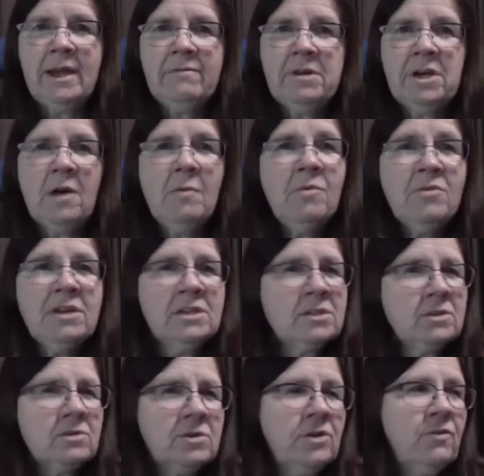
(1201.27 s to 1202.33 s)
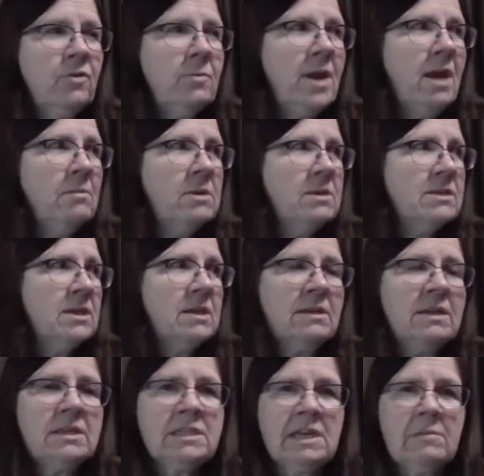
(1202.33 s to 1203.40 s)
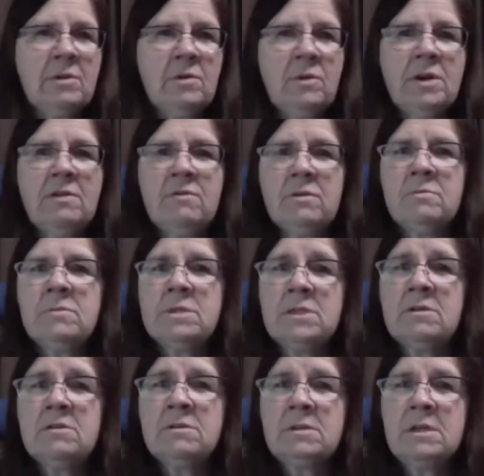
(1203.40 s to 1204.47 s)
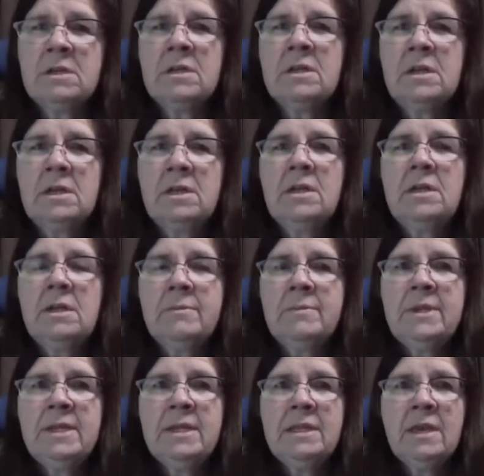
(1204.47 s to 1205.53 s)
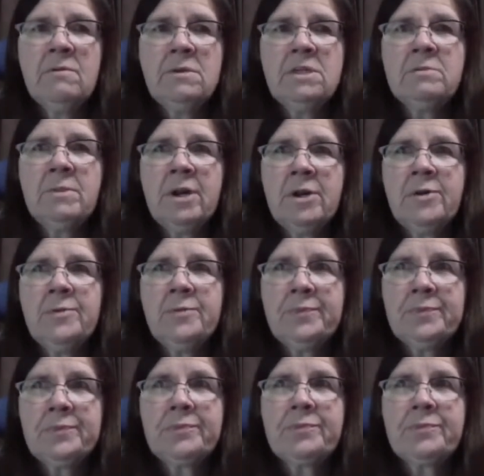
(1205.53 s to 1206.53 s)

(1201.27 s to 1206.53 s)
I have a couple things to order from Amazon, and that's going to be one of them. So I'm going to get that one tomorrow.